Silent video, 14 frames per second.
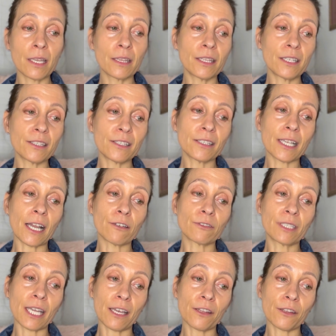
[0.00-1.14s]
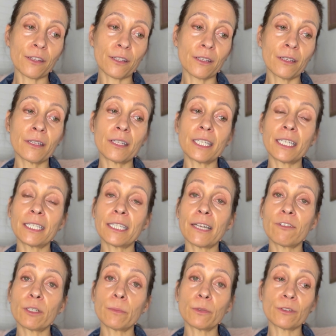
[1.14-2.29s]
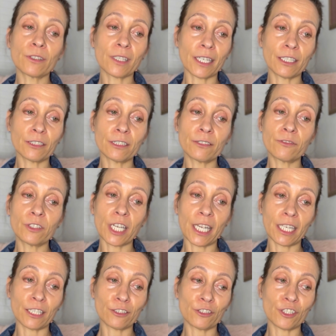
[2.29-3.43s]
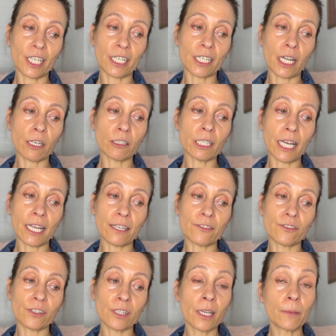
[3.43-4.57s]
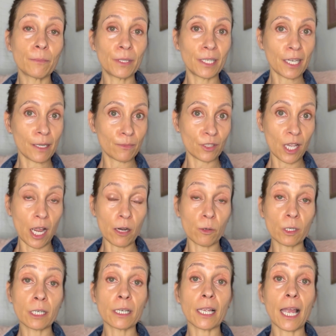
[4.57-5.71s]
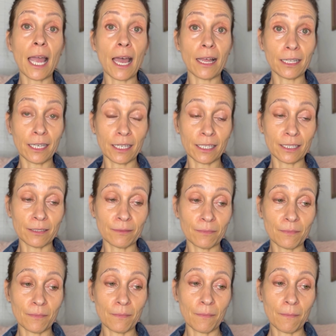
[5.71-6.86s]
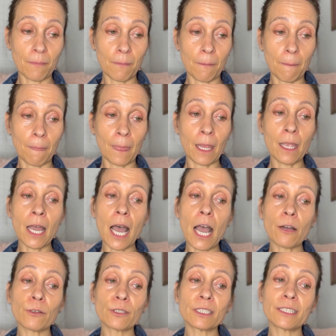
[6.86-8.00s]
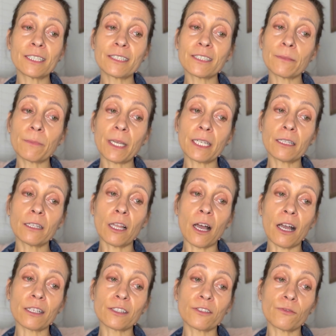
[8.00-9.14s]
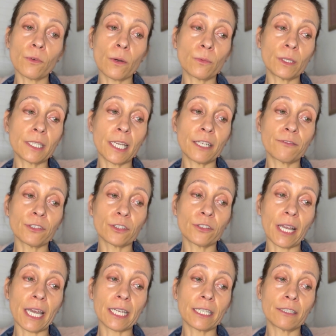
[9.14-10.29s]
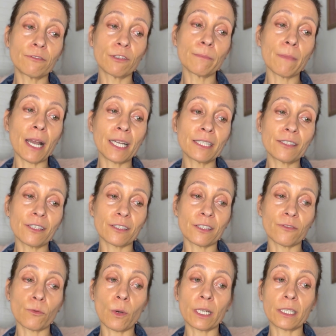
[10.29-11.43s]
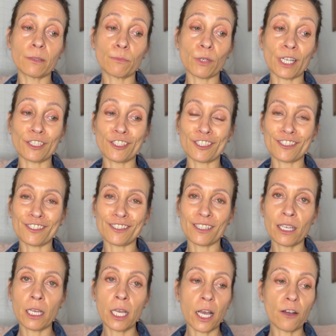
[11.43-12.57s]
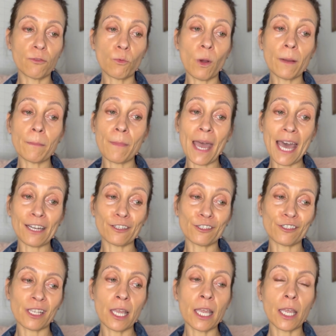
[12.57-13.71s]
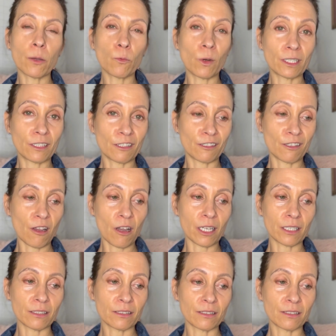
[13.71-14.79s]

This is how death, the inevitable cycle of change in our lives, becomes our ally. Our anticipated loss of what we take for granted reminds us of what is precious, of what matters and what does not,